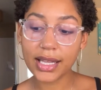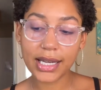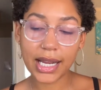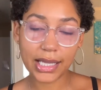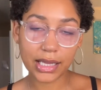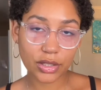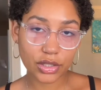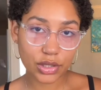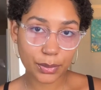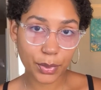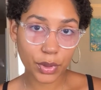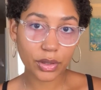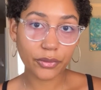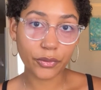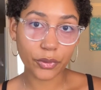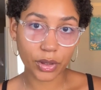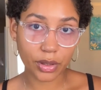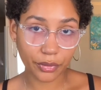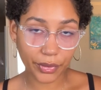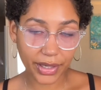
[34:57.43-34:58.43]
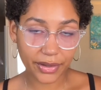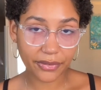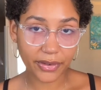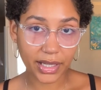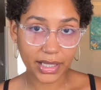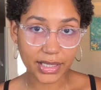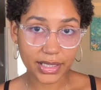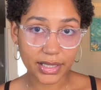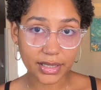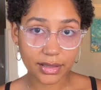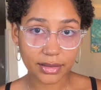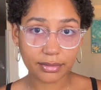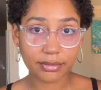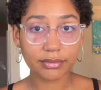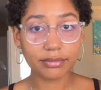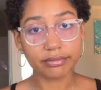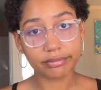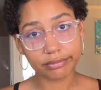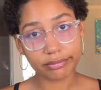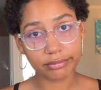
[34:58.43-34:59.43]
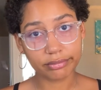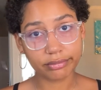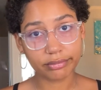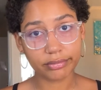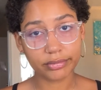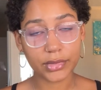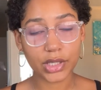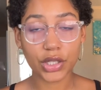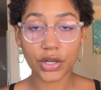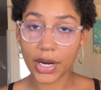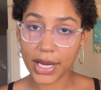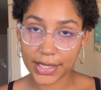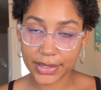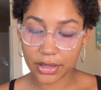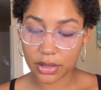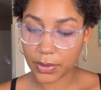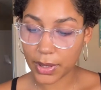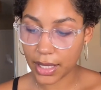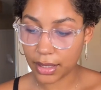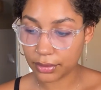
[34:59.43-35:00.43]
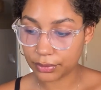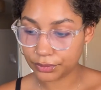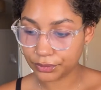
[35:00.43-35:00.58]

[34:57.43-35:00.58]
eligible for a refund. You're SOL.